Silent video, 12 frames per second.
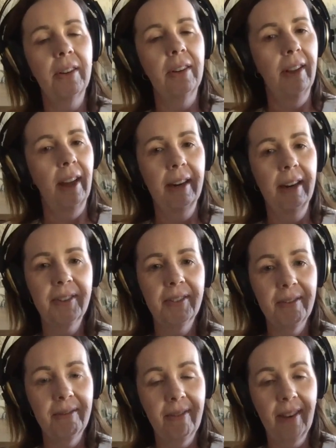a lot of
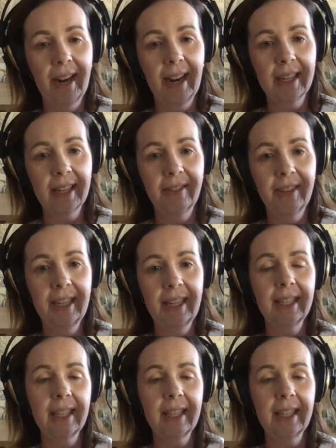different fun activities,